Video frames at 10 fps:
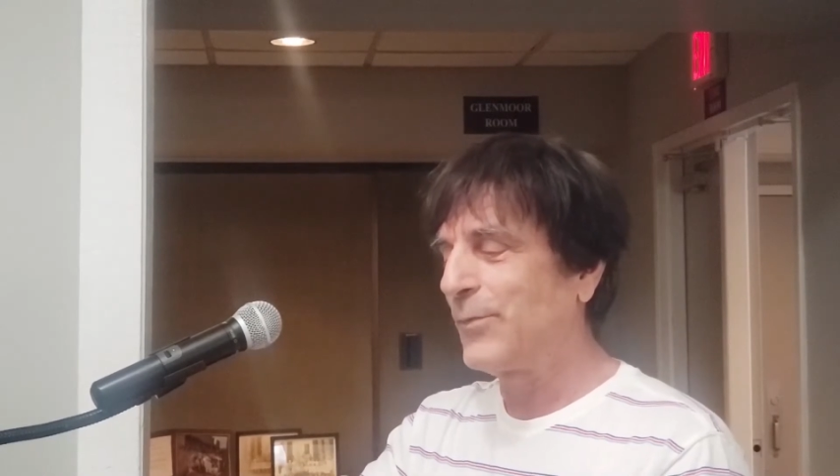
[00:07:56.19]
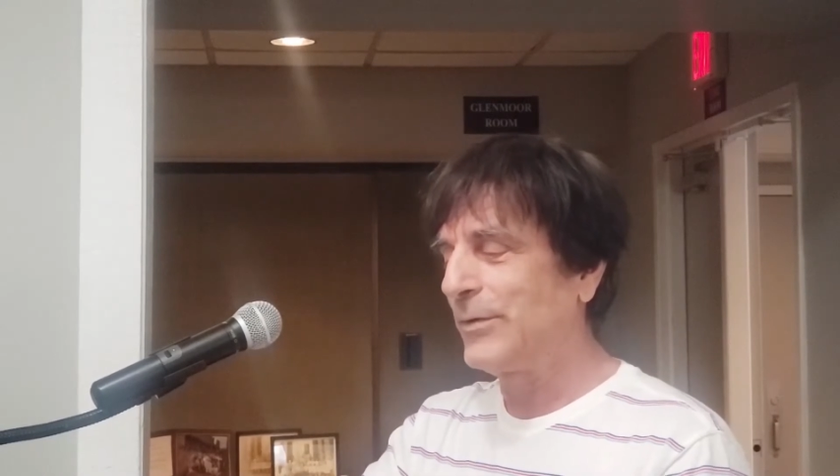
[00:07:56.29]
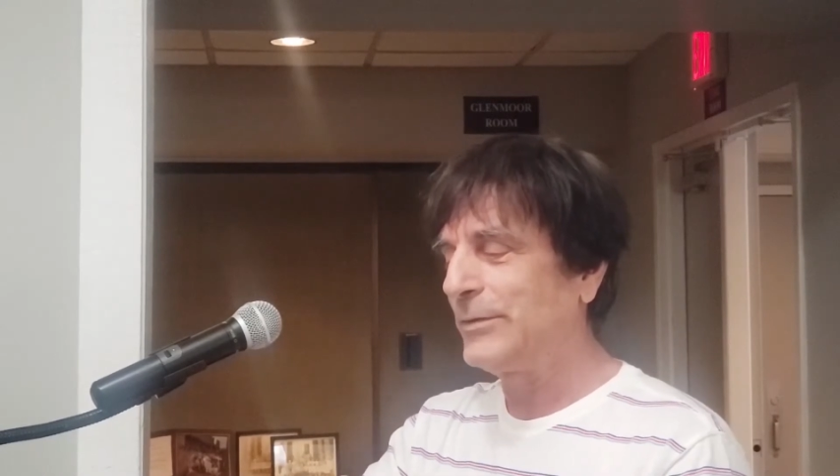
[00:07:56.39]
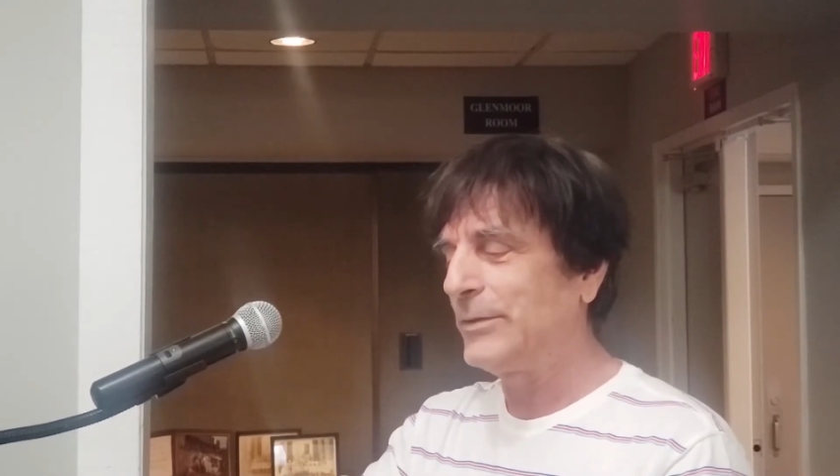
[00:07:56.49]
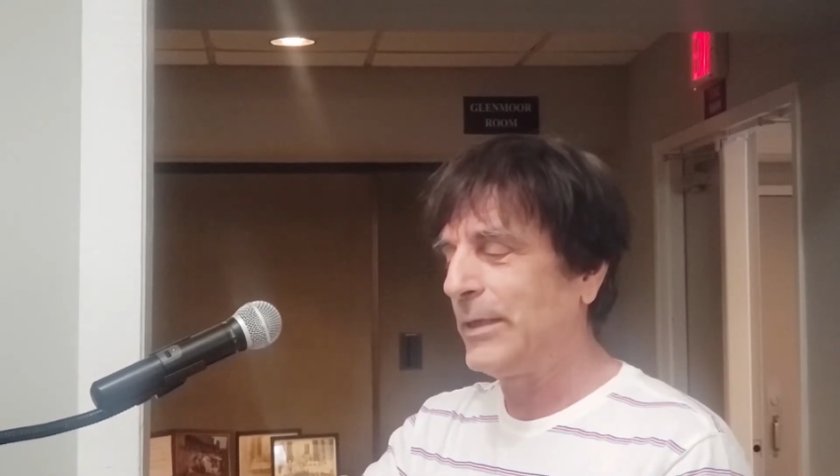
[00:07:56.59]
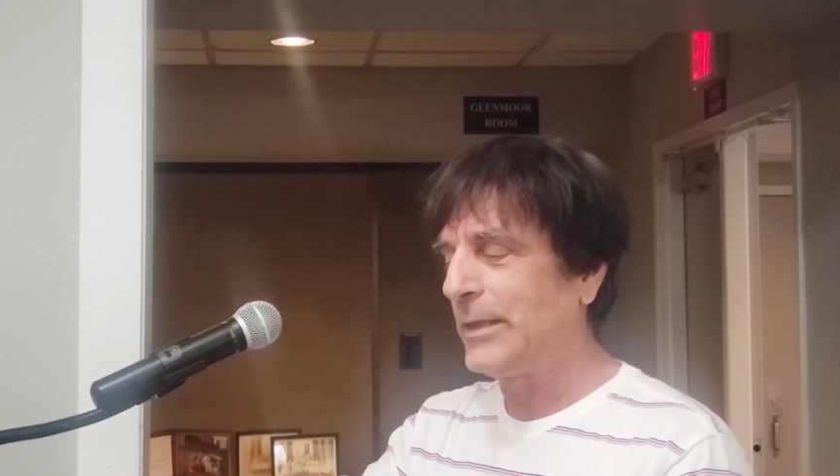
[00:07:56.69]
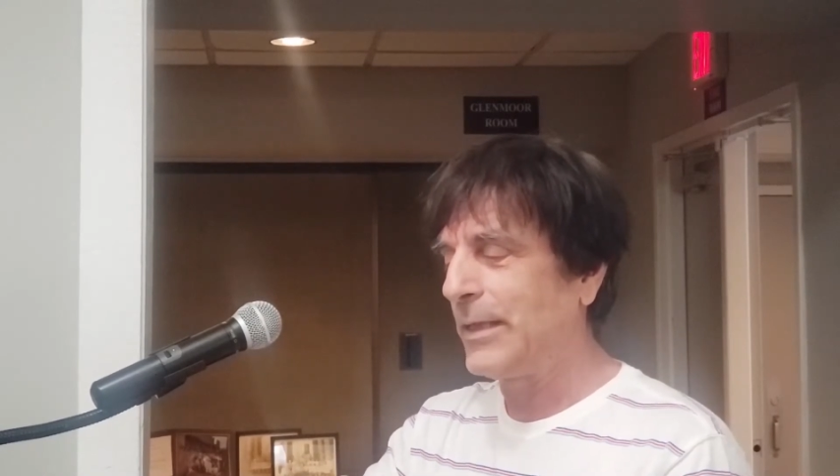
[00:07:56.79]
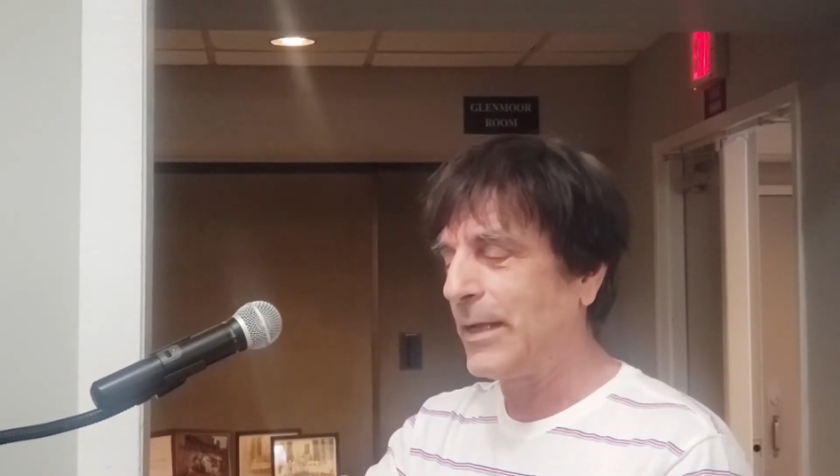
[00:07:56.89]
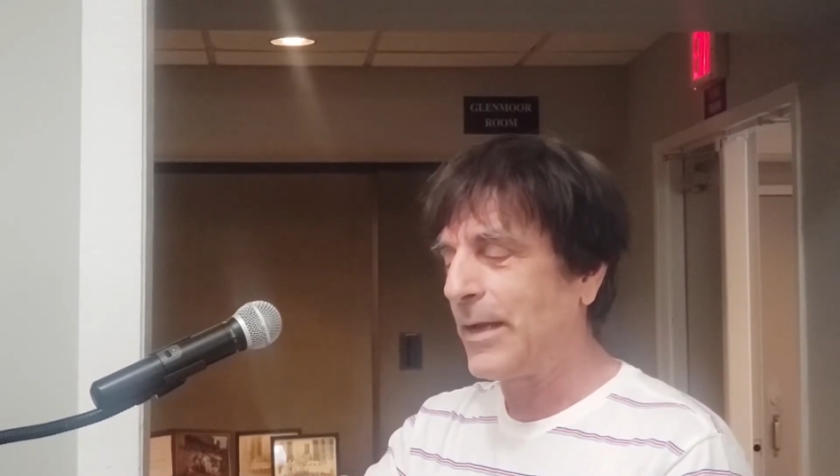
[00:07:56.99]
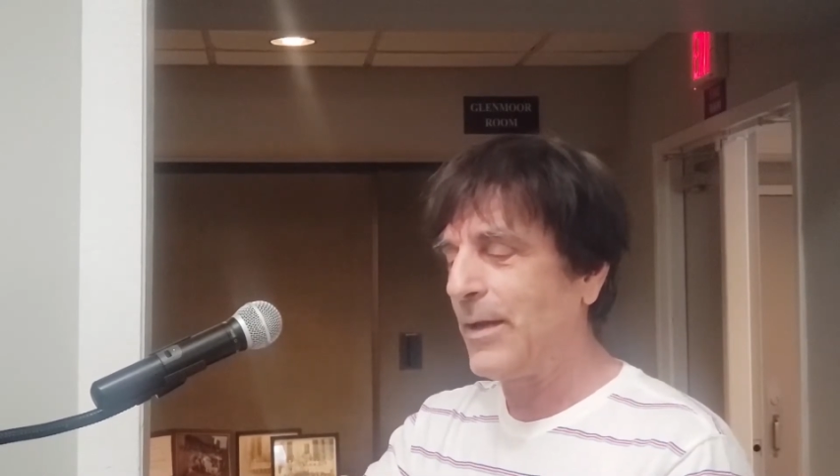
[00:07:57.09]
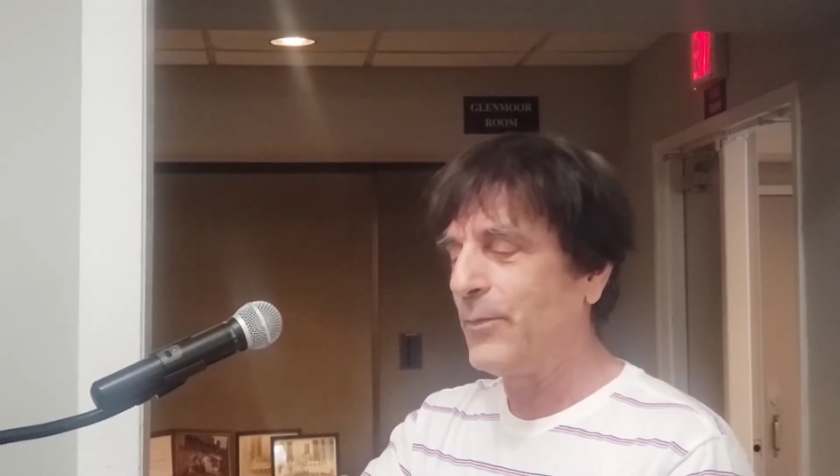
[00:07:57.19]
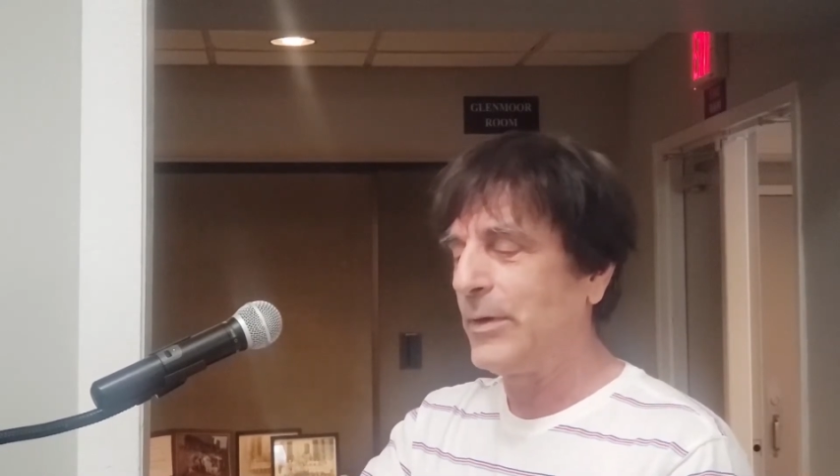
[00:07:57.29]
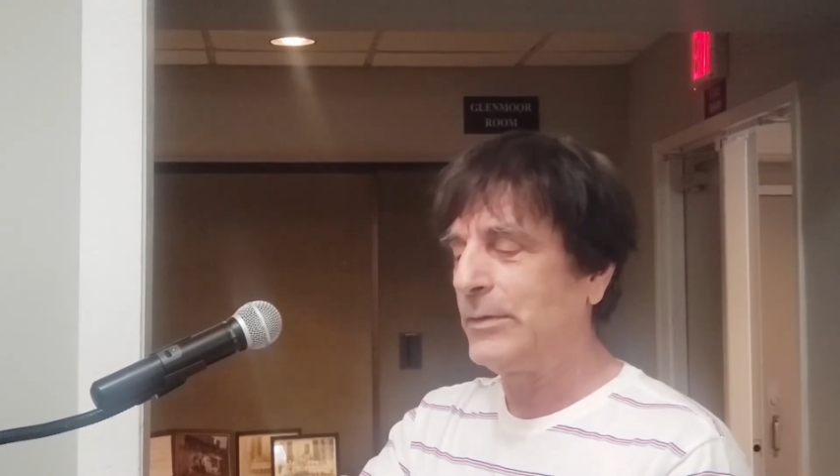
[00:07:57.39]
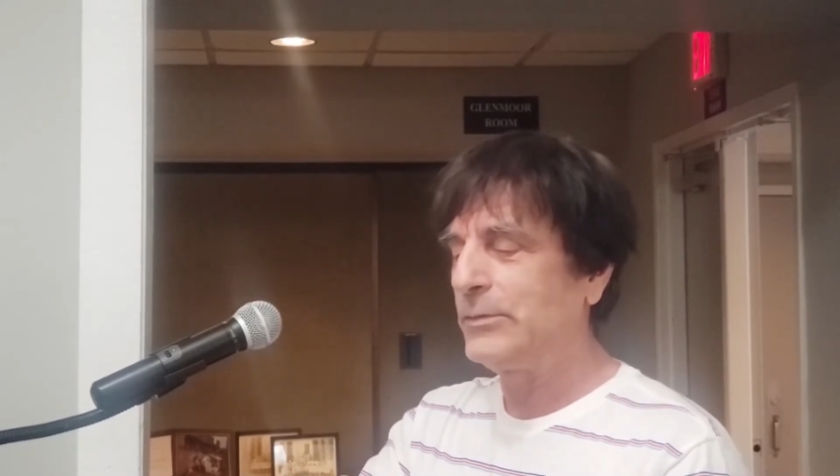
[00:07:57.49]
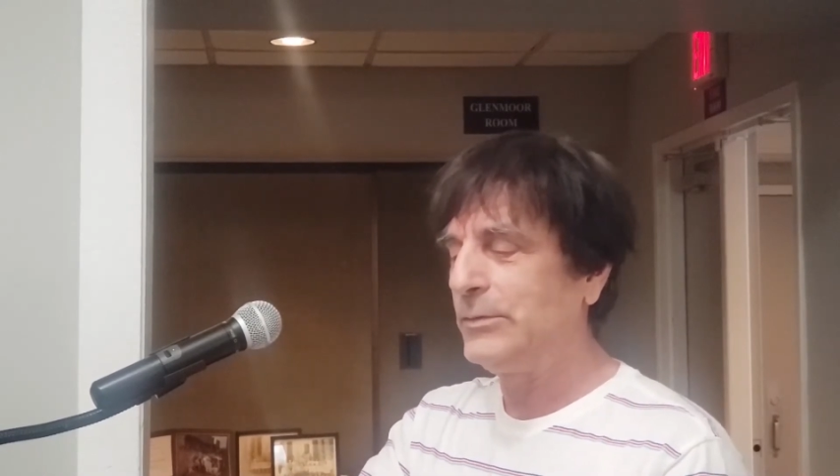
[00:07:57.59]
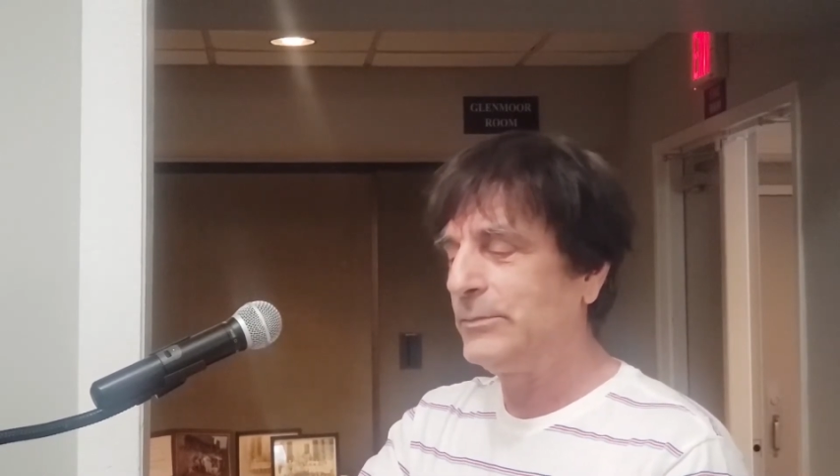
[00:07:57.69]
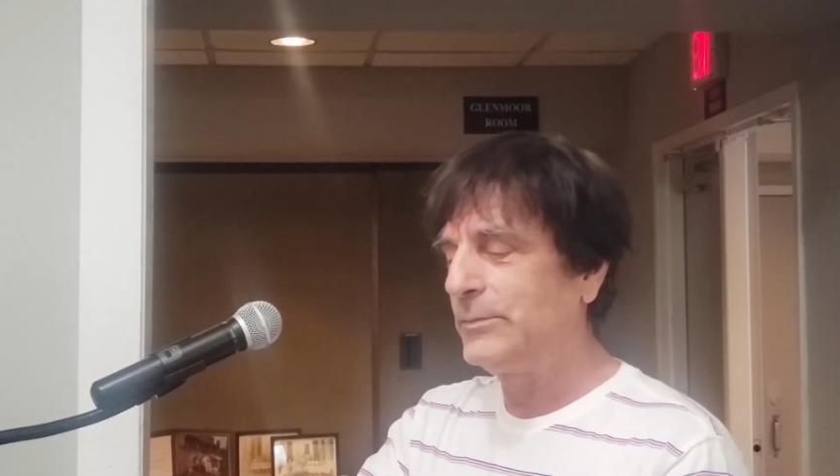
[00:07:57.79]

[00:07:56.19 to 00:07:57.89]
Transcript: fortunate, like I was,